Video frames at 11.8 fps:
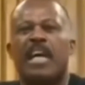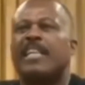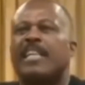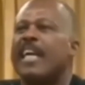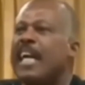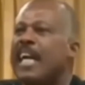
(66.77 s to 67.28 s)

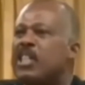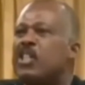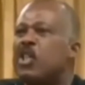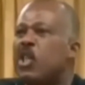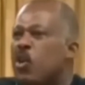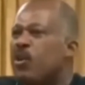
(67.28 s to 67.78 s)
There is
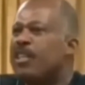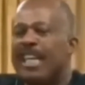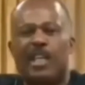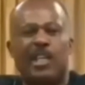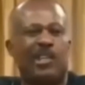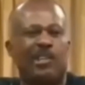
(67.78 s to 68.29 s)
no
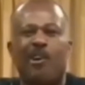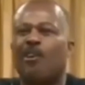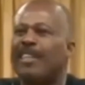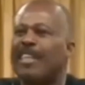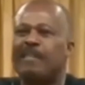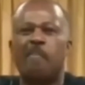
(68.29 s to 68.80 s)
nation
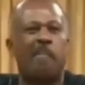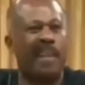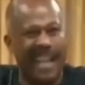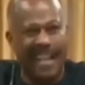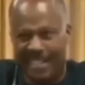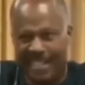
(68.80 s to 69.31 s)
on this
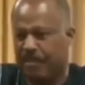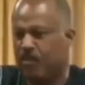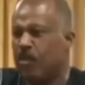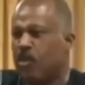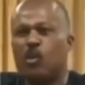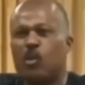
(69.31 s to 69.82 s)
planet
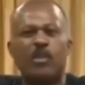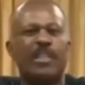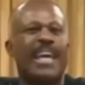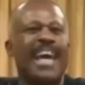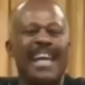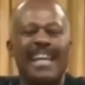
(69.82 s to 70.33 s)

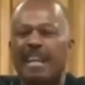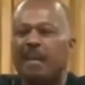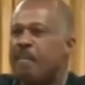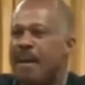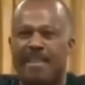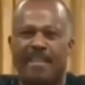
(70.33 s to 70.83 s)
using any
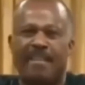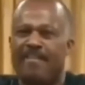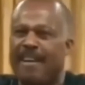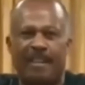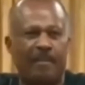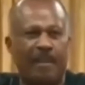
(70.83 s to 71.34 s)
method of
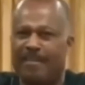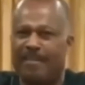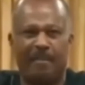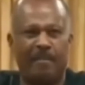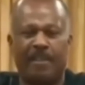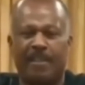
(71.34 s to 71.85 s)
economic
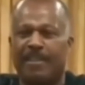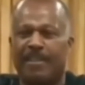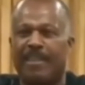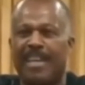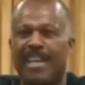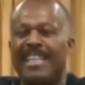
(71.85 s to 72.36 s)
development
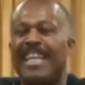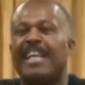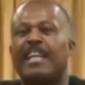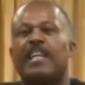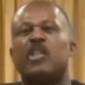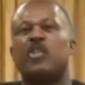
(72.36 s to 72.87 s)

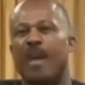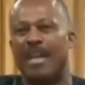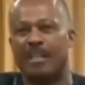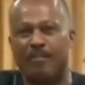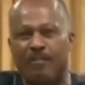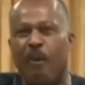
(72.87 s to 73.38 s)
that could
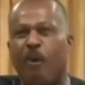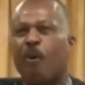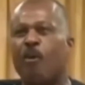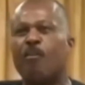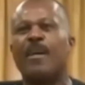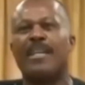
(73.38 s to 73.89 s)

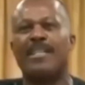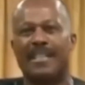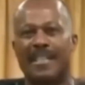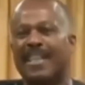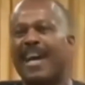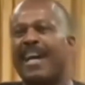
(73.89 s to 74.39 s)
transform a
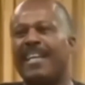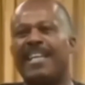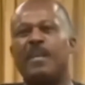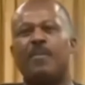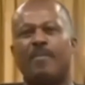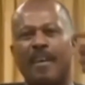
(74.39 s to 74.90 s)

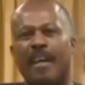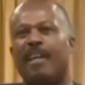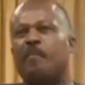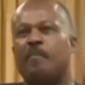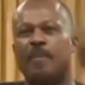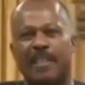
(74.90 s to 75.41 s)
society with
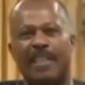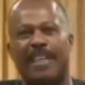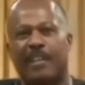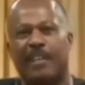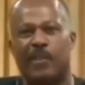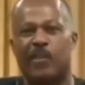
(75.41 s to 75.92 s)
80%
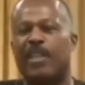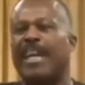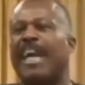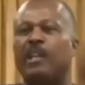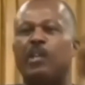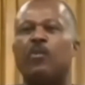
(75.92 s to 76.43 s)
illiteracy
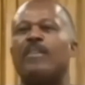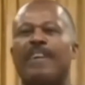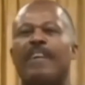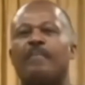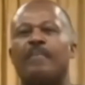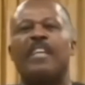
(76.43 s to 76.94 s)
into a
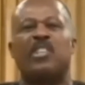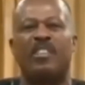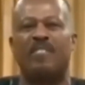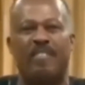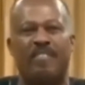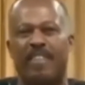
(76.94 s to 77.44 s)
developed nation
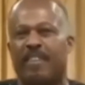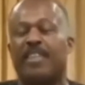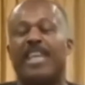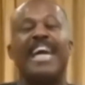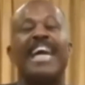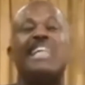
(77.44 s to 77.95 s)
in 50
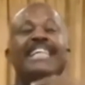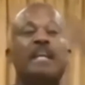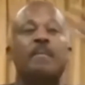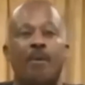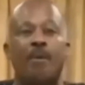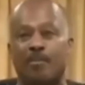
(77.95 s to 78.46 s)
years. It is
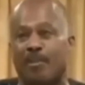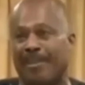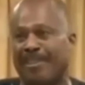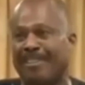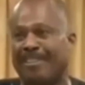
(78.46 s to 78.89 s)
impossible.